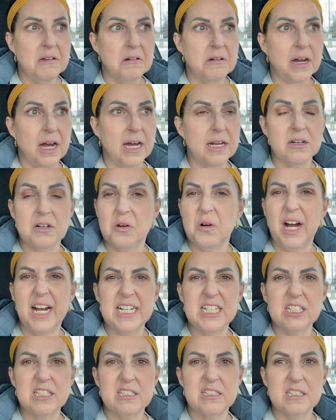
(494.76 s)
I don't know.
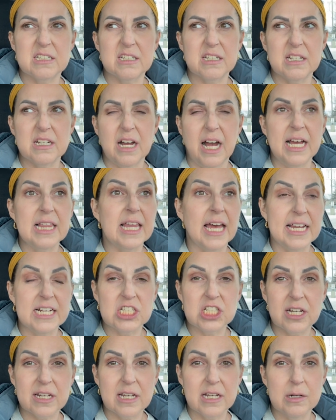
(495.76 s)
I like
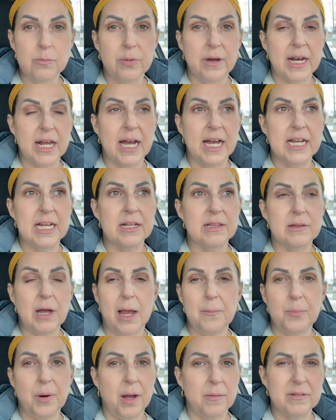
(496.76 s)
chicken, but I
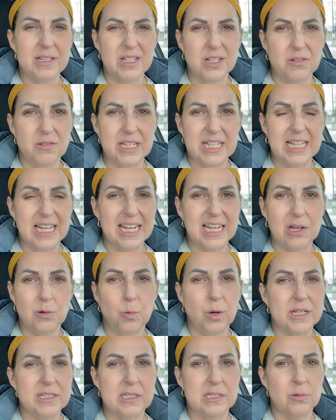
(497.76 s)
probably only like it
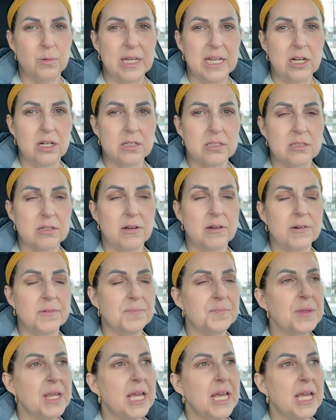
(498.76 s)
once a week or so.